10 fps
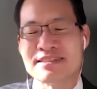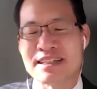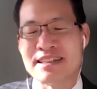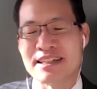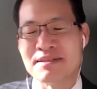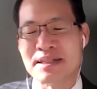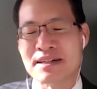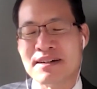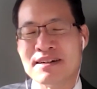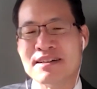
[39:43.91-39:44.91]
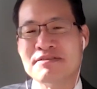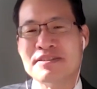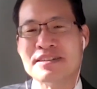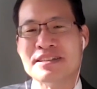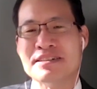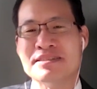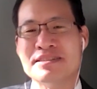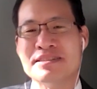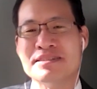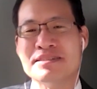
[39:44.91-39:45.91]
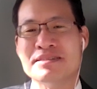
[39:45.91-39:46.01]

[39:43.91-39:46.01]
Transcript: I think it'll be harder for Yoon to